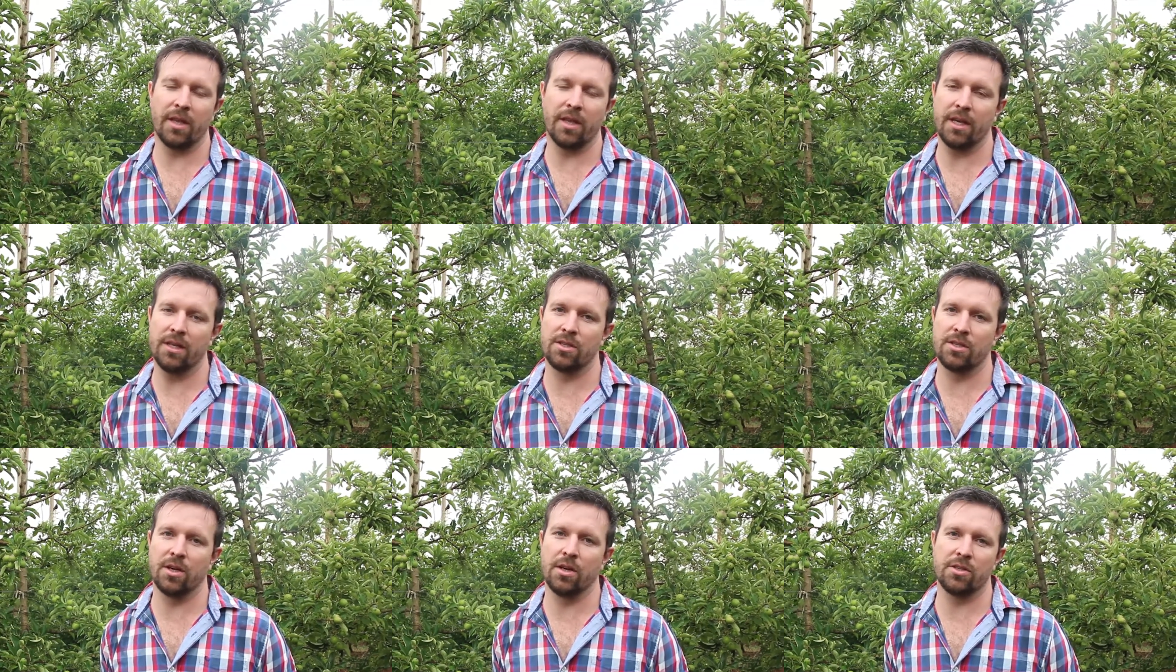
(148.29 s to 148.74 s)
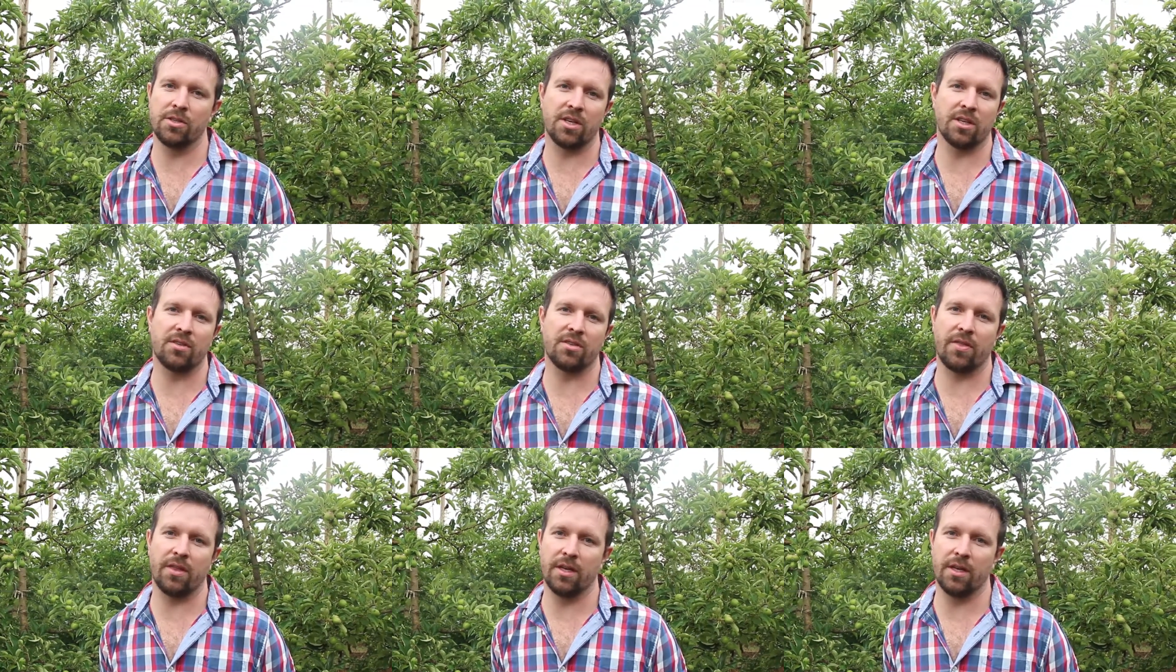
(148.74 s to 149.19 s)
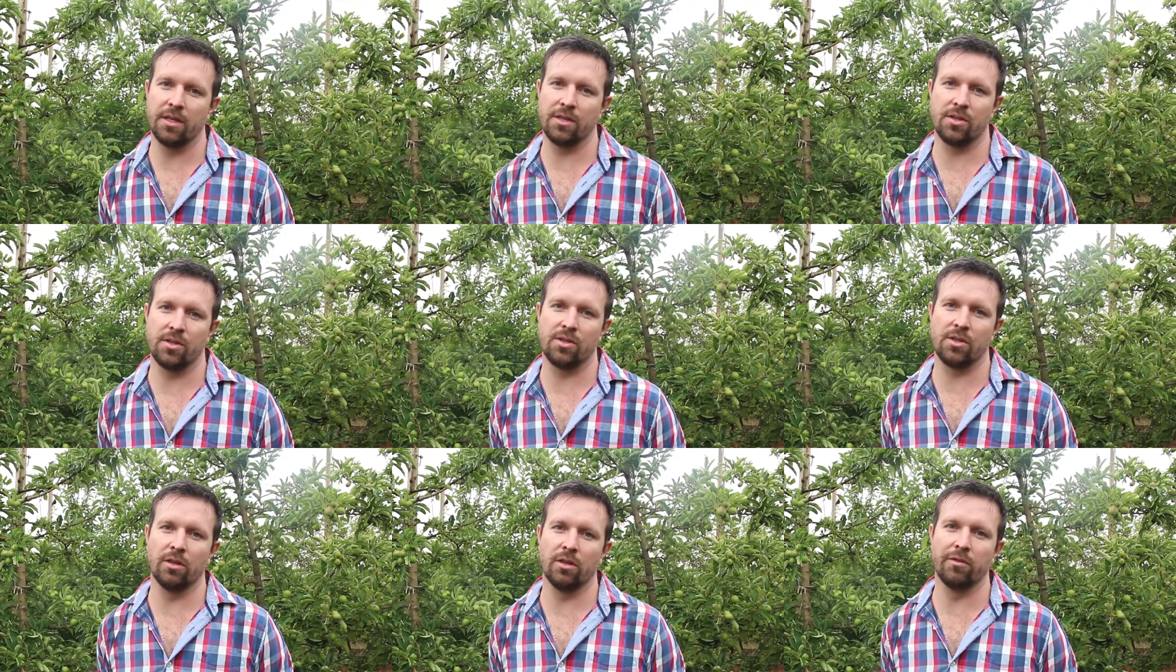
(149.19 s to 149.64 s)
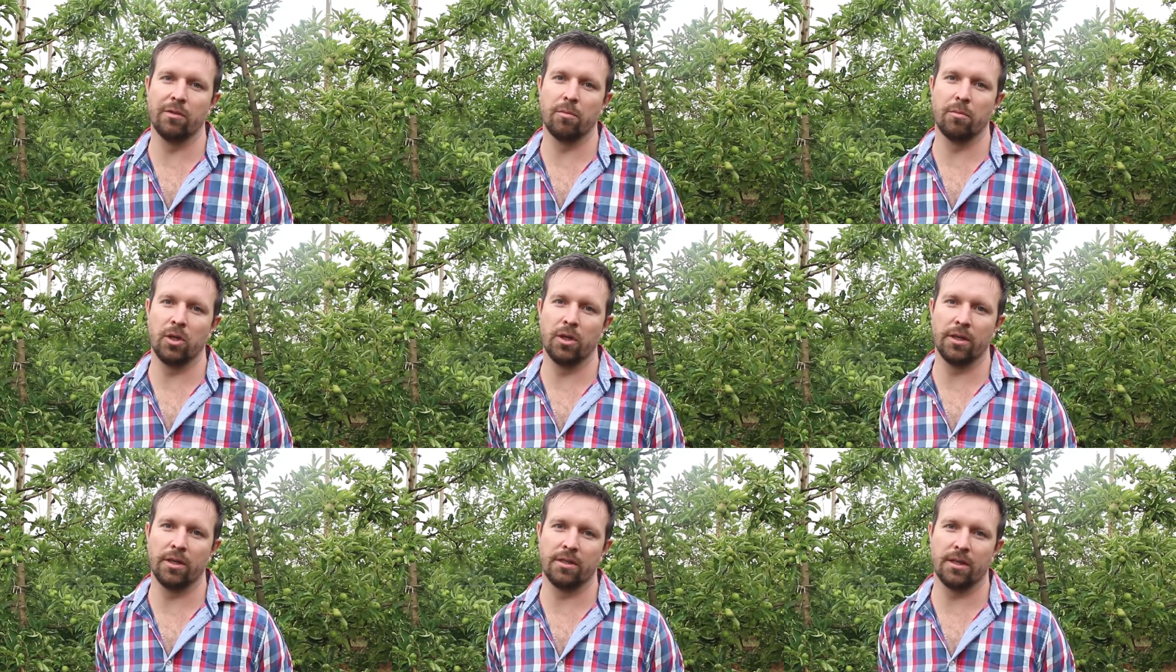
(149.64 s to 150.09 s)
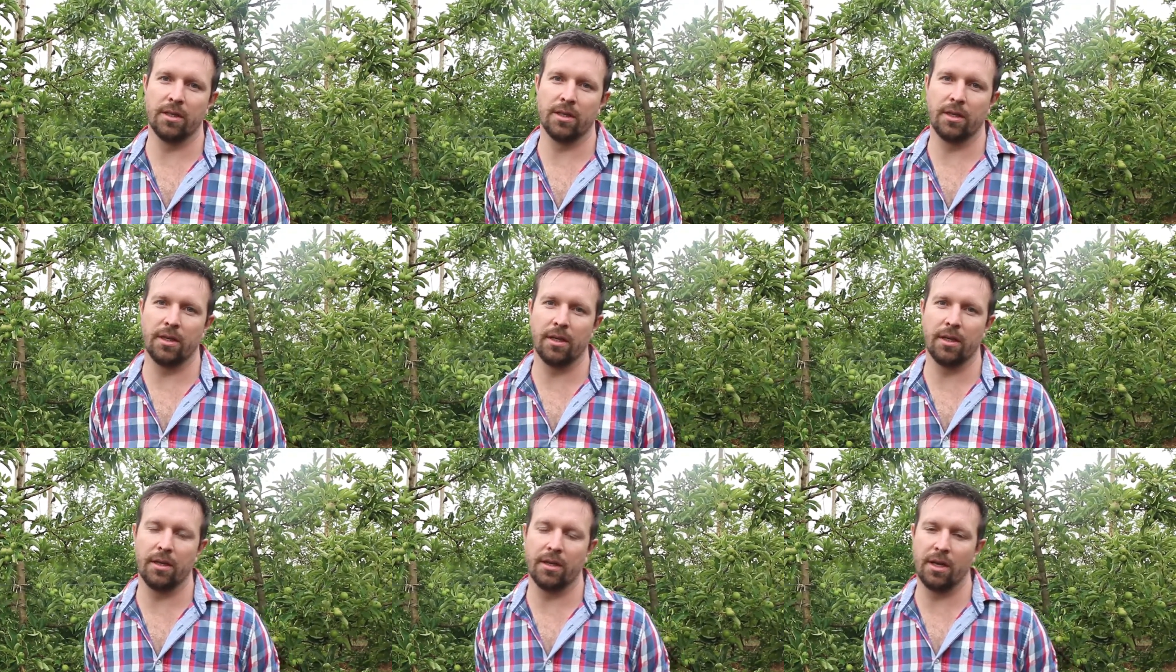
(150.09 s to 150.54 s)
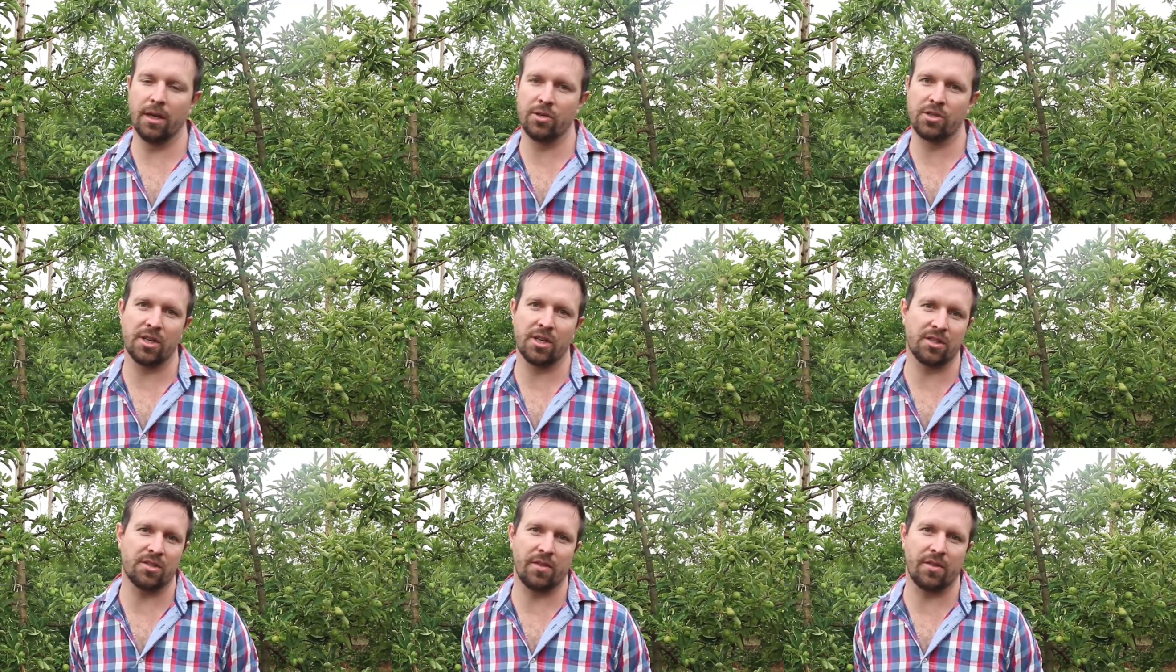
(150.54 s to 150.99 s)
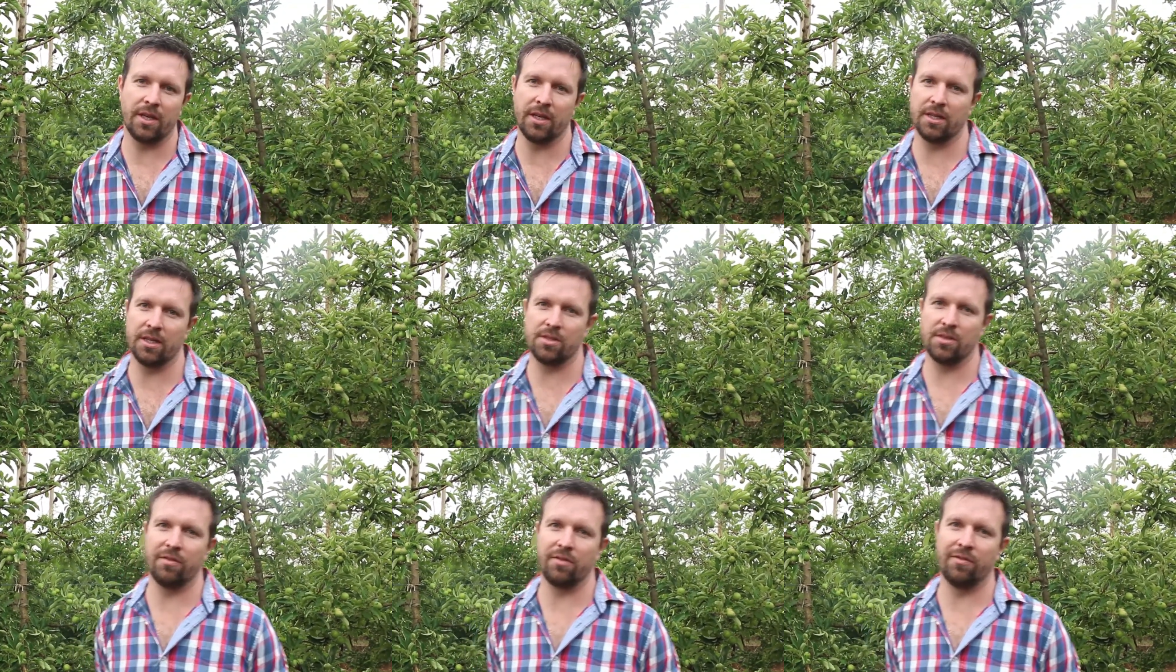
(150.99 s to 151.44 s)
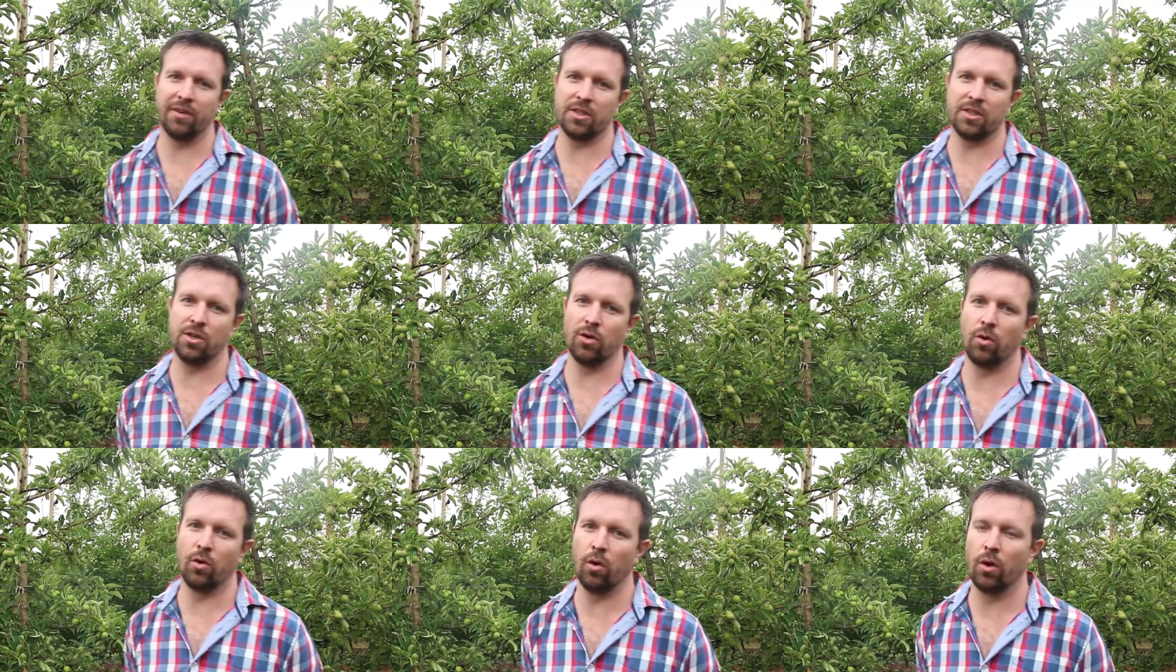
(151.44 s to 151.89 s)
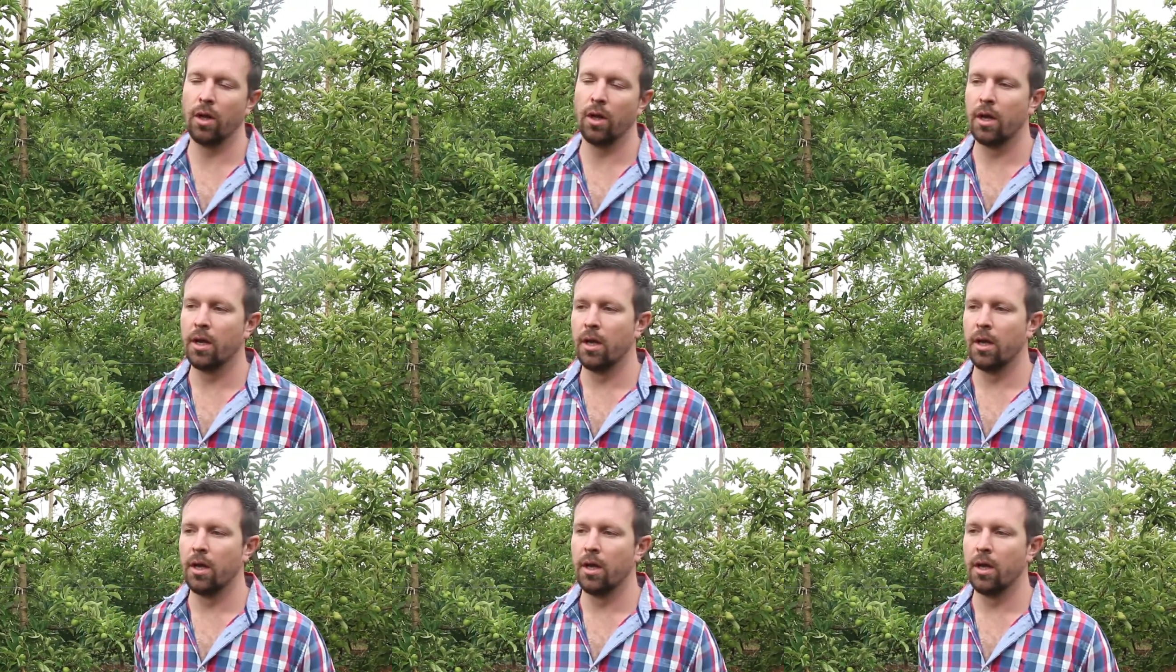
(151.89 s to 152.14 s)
there is no such thing as a silver bullet, no such thing as a fix-it-all.